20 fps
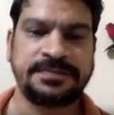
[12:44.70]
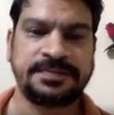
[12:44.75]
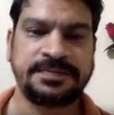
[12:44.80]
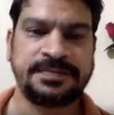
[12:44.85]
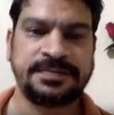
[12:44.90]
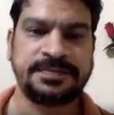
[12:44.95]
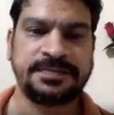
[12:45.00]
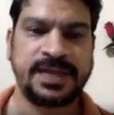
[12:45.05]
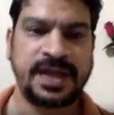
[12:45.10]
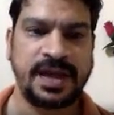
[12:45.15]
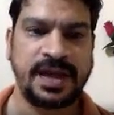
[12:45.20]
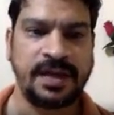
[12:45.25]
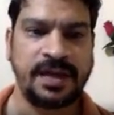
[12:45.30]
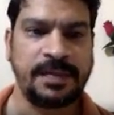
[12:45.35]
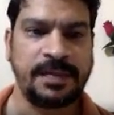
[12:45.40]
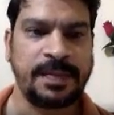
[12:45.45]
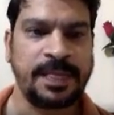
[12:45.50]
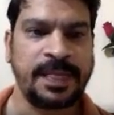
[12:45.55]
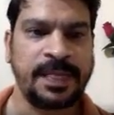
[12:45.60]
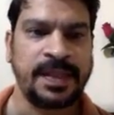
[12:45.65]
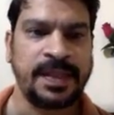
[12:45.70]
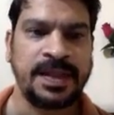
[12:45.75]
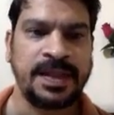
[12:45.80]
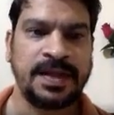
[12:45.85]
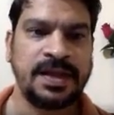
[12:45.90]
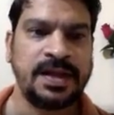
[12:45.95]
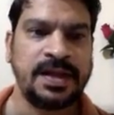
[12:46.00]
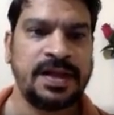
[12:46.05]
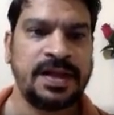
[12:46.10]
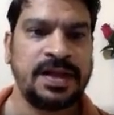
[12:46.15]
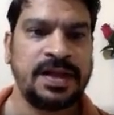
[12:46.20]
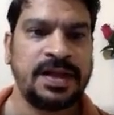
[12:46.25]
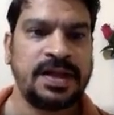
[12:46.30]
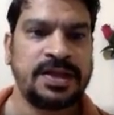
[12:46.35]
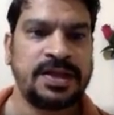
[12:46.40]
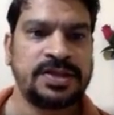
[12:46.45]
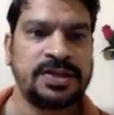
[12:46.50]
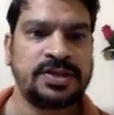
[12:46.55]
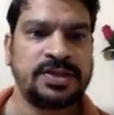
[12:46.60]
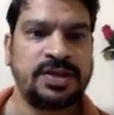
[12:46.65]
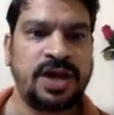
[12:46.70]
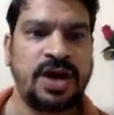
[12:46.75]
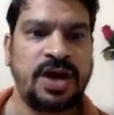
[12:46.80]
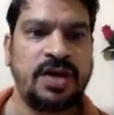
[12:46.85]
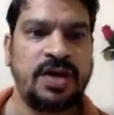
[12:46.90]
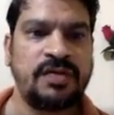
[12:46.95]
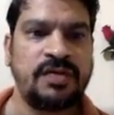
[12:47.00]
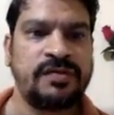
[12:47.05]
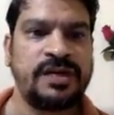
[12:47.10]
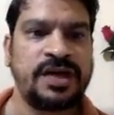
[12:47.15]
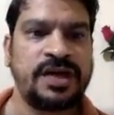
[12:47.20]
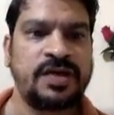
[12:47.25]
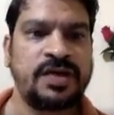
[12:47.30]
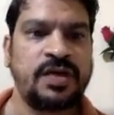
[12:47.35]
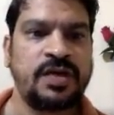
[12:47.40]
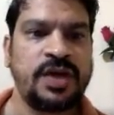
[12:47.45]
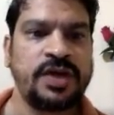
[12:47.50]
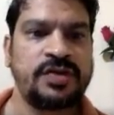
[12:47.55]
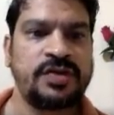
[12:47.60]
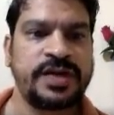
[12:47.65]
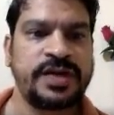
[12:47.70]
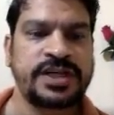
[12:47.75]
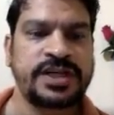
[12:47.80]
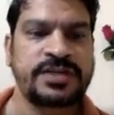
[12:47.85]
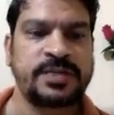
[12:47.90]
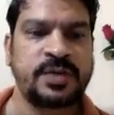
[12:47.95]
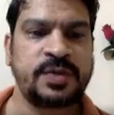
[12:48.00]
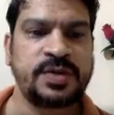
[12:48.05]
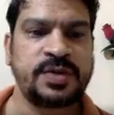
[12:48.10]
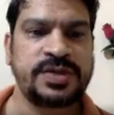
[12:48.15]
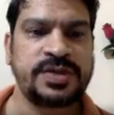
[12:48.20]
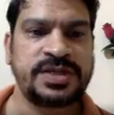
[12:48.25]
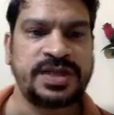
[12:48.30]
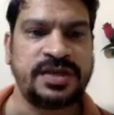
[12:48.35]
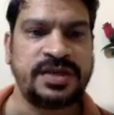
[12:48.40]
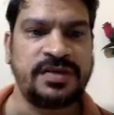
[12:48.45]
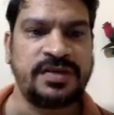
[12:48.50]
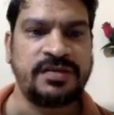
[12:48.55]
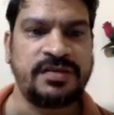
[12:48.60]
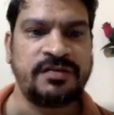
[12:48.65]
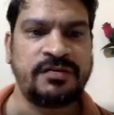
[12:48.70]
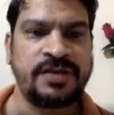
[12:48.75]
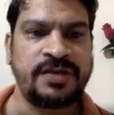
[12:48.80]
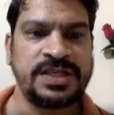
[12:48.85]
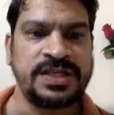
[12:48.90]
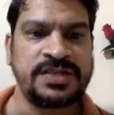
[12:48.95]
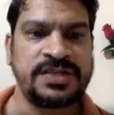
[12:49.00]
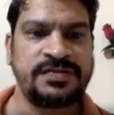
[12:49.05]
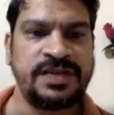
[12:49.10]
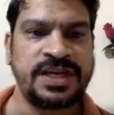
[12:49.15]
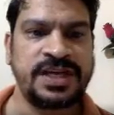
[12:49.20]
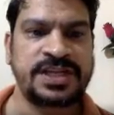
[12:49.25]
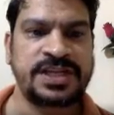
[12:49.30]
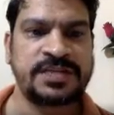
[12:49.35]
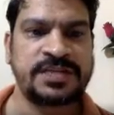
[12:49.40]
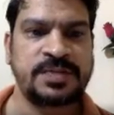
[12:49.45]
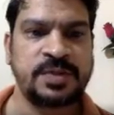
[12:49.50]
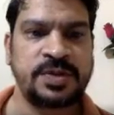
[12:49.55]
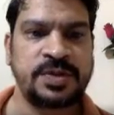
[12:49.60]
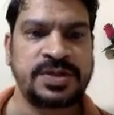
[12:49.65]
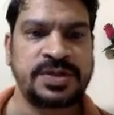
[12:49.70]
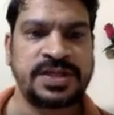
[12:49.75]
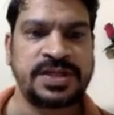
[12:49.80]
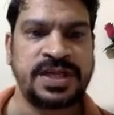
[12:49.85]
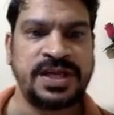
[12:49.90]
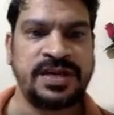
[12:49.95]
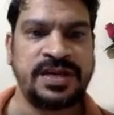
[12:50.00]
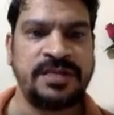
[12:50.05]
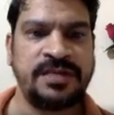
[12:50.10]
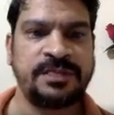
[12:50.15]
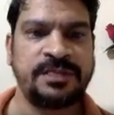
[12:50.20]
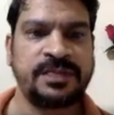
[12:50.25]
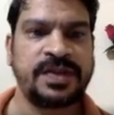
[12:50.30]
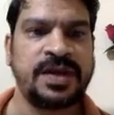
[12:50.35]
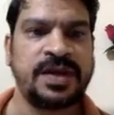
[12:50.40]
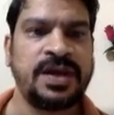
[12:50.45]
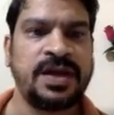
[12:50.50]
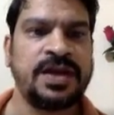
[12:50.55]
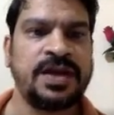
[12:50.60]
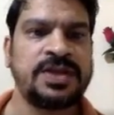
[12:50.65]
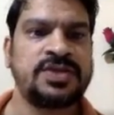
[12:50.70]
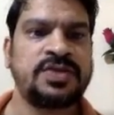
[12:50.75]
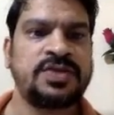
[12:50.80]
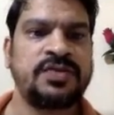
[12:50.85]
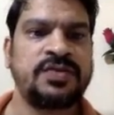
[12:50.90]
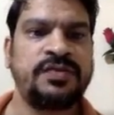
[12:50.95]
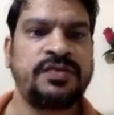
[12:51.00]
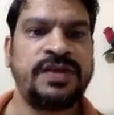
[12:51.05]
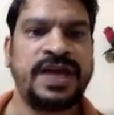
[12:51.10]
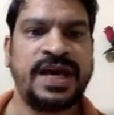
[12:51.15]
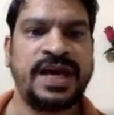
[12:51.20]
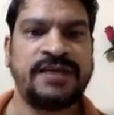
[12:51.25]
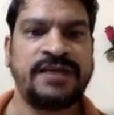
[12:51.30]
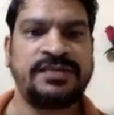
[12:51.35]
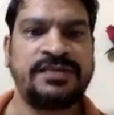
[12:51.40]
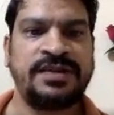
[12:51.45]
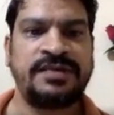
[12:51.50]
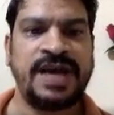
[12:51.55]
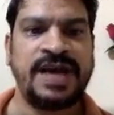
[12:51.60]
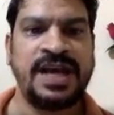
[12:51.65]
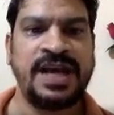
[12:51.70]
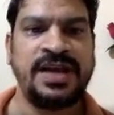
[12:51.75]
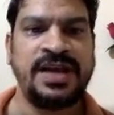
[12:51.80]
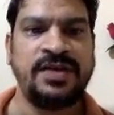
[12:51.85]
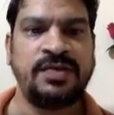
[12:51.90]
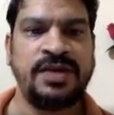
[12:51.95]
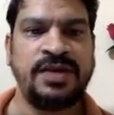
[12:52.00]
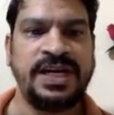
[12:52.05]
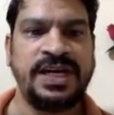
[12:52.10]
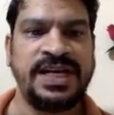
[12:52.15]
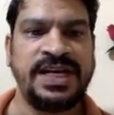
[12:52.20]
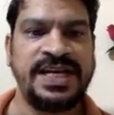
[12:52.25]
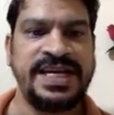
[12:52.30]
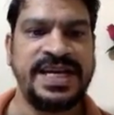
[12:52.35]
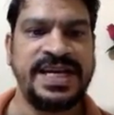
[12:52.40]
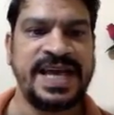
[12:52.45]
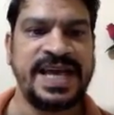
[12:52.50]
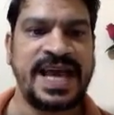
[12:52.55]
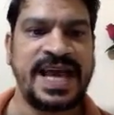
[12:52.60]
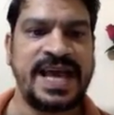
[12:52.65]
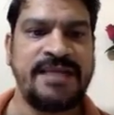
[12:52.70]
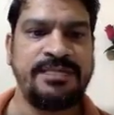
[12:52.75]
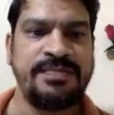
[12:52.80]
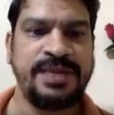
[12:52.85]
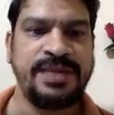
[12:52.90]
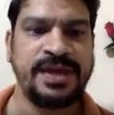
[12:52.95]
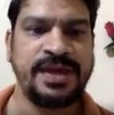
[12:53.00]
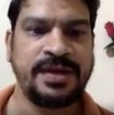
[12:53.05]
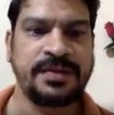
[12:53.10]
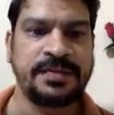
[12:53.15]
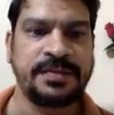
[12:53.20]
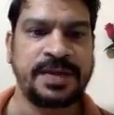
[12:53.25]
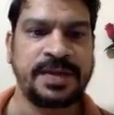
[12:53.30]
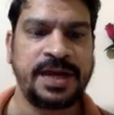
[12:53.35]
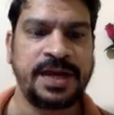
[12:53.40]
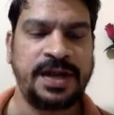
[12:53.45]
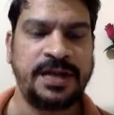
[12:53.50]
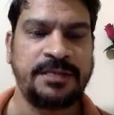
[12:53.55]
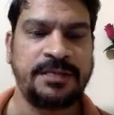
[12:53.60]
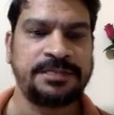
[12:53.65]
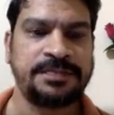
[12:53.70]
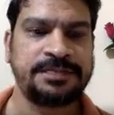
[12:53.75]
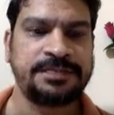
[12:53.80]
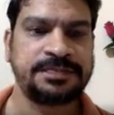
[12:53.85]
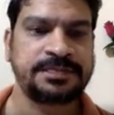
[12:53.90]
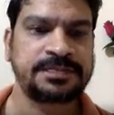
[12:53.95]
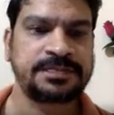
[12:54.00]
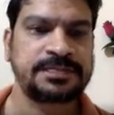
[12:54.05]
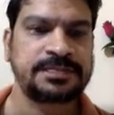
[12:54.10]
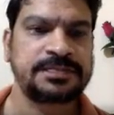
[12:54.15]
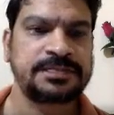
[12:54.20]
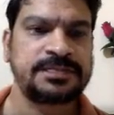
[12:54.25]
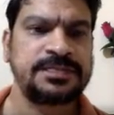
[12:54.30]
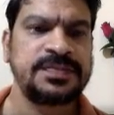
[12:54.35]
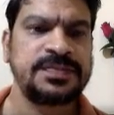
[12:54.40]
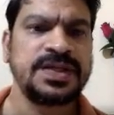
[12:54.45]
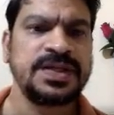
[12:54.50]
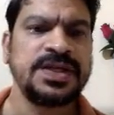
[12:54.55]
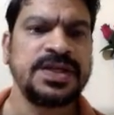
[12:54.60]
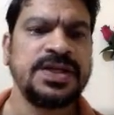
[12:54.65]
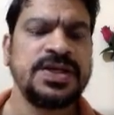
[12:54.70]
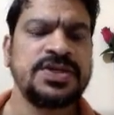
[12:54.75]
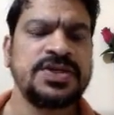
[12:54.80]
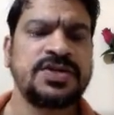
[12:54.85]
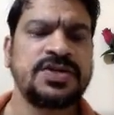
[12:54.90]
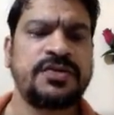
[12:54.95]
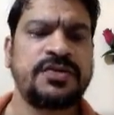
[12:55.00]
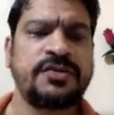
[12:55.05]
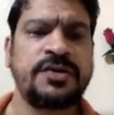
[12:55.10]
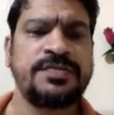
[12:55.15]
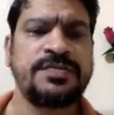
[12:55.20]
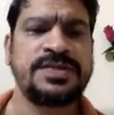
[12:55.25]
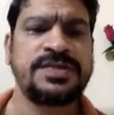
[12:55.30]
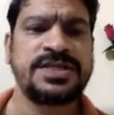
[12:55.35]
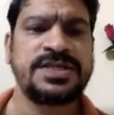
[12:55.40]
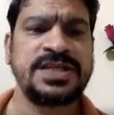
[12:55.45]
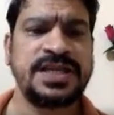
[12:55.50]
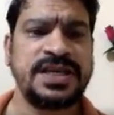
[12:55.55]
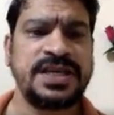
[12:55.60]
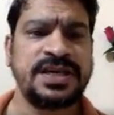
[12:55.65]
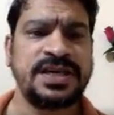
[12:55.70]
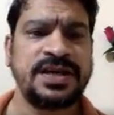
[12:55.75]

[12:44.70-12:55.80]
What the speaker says: Okay. So now we are going to explore C. Once we explore C, so we have the value D and B, right? So from C,